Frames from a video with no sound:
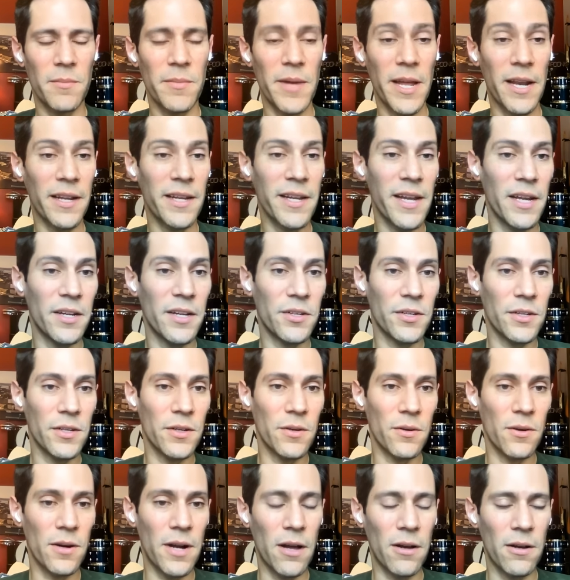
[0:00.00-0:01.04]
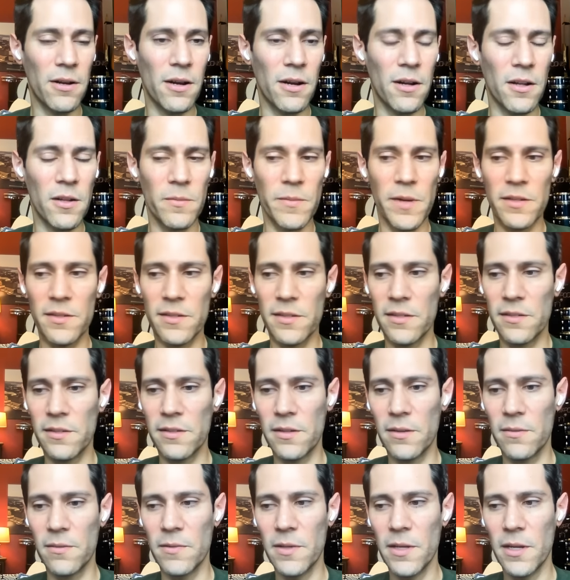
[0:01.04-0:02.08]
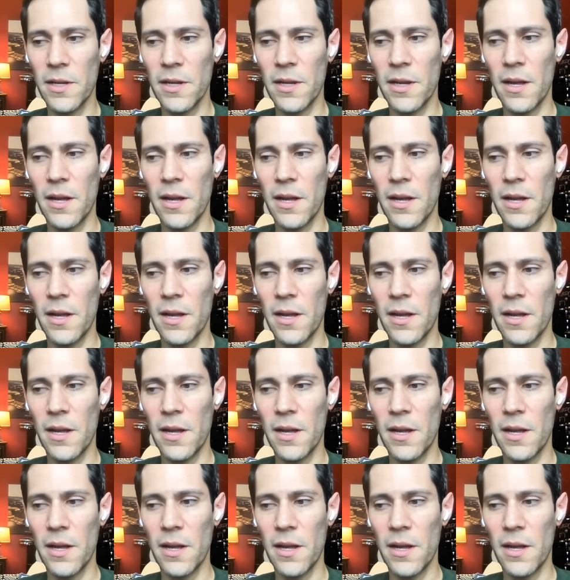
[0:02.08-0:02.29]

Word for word: medication or alcohol in my system.